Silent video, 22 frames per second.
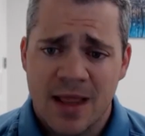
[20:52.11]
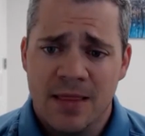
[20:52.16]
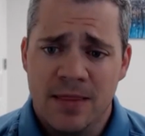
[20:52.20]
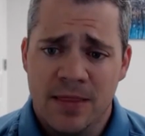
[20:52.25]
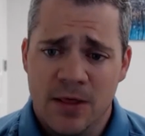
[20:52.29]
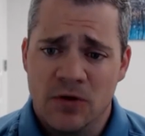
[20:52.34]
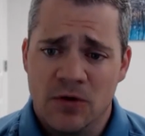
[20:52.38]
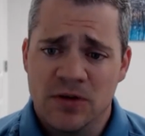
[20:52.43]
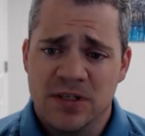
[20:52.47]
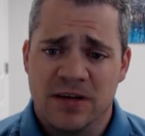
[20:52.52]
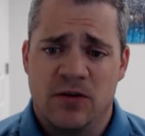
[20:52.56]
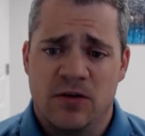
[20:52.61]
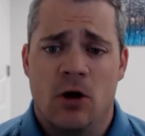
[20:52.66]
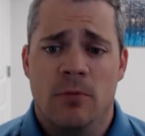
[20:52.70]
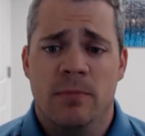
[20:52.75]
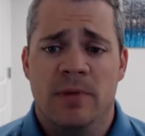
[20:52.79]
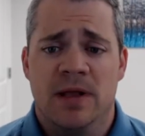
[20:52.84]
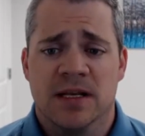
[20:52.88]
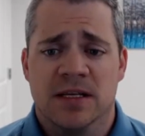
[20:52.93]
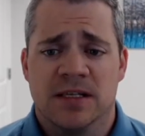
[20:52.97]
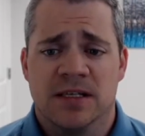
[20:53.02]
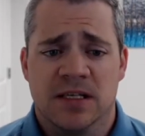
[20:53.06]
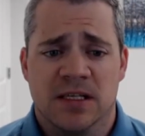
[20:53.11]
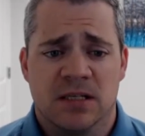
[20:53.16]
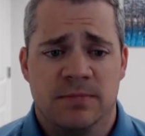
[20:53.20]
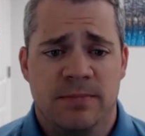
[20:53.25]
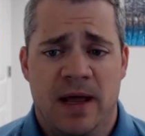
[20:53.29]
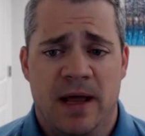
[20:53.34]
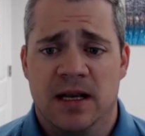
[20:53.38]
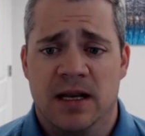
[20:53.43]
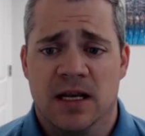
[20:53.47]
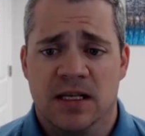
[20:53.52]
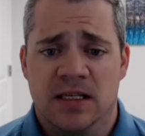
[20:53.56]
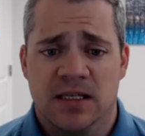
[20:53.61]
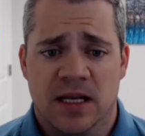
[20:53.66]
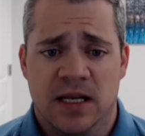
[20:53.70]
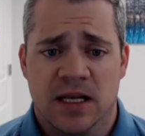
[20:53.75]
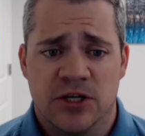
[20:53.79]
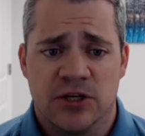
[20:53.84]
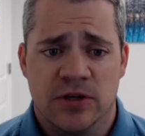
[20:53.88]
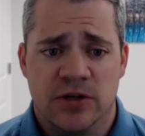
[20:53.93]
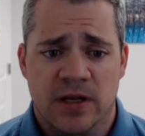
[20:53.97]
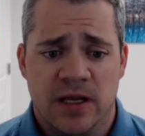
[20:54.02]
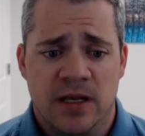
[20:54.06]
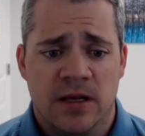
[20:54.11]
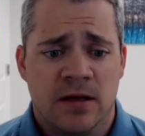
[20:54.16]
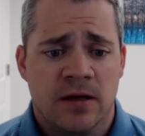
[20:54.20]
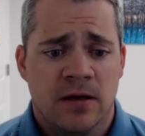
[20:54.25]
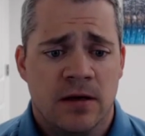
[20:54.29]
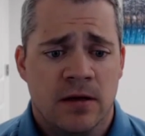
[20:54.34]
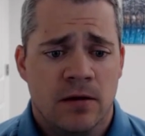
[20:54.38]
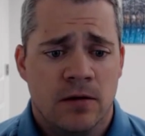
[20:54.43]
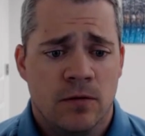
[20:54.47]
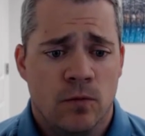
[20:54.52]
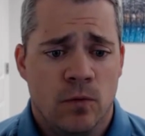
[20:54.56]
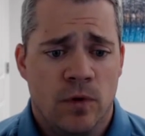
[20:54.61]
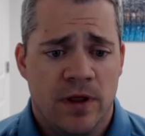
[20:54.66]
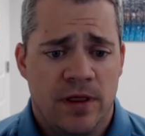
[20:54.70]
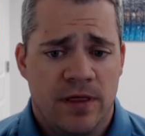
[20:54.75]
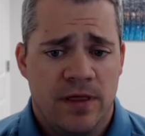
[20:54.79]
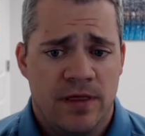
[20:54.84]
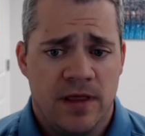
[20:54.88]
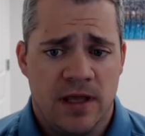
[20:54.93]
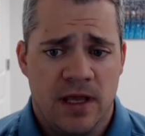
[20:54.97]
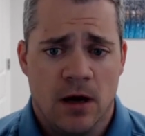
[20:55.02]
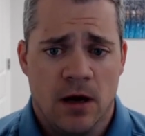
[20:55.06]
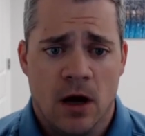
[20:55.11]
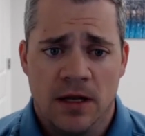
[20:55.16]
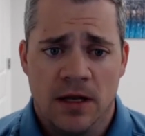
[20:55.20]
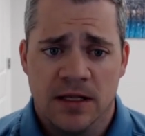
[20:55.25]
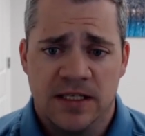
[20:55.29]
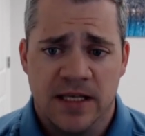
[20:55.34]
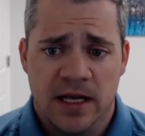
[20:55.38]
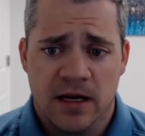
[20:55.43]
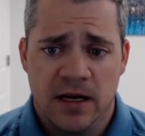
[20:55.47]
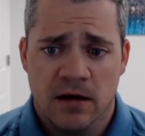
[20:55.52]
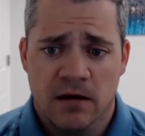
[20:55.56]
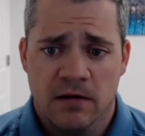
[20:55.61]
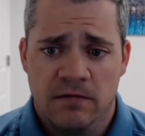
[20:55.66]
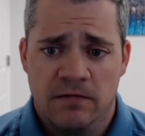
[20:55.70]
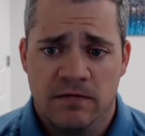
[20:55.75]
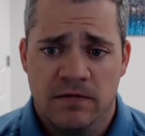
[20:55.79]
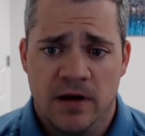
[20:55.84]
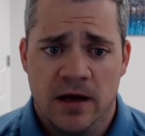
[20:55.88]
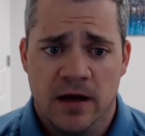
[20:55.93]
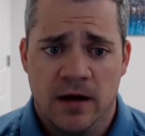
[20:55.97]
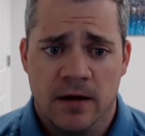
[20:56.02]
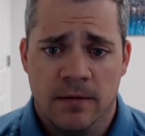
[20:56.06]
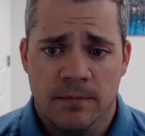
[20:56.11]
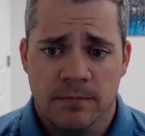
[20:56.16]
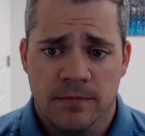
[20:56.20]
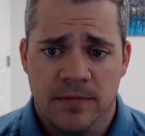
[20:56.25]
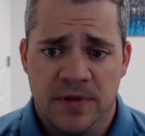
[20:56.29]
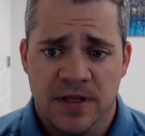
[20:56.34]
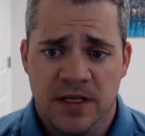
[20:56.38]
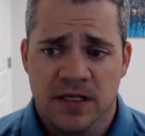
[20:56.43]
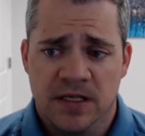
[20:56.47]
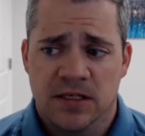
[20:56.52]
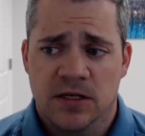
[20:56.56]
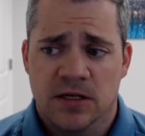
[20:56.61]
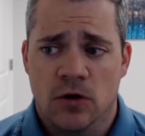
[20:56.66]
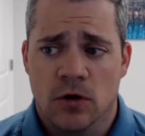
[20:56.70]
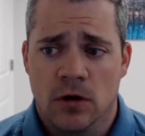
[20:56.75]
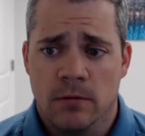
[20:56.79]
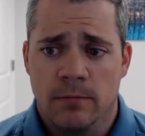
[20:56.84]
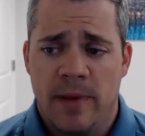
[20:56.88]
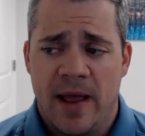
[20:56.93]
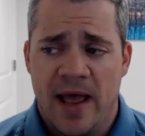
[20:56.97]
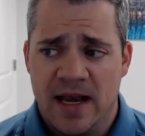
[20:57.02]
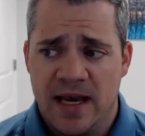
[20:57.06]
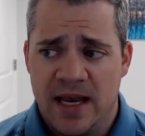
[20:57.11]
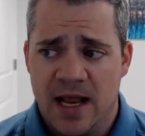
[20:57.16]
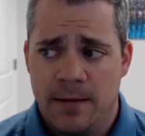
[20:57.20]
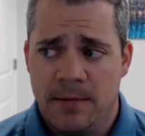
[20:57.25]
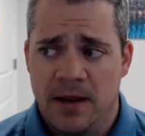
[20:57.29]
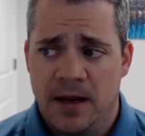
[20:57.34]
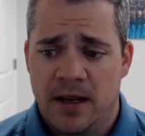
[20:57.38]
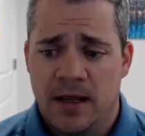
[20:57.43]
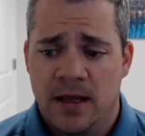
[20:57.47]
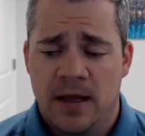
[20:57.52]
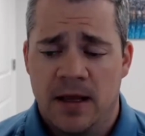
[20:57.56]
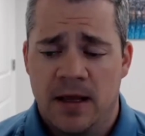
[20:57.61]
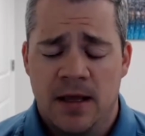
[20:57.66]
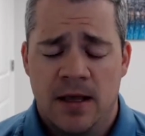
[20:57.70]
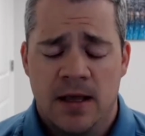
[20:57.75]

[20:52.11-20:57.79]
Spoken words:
Those have all been suspended essentially with the onset of this current pandemic.